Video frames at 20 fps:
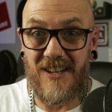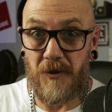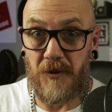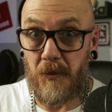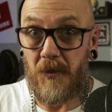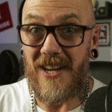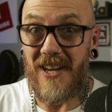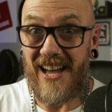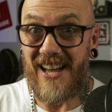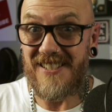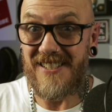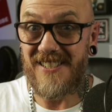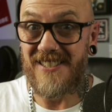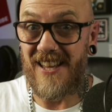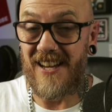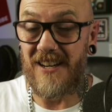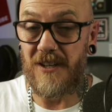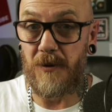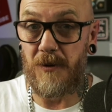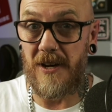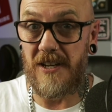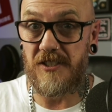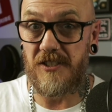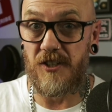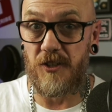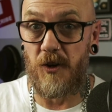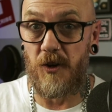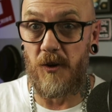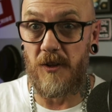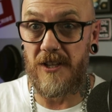We ask that
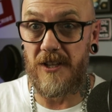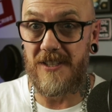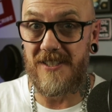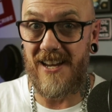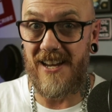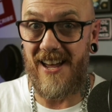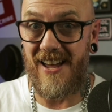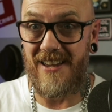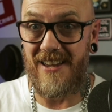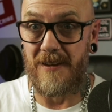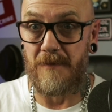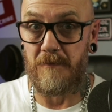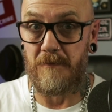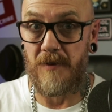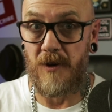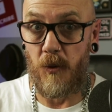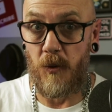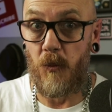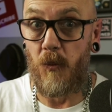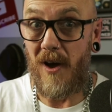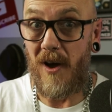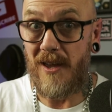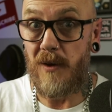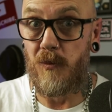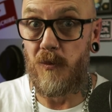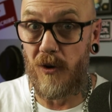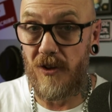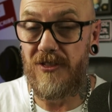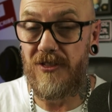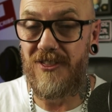question all the time. Why
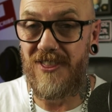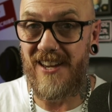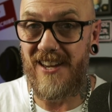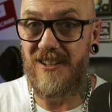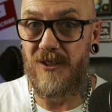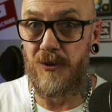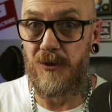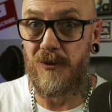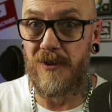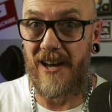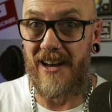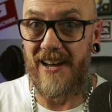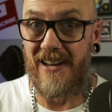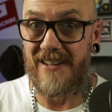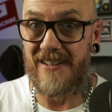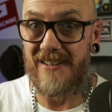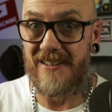would they do that?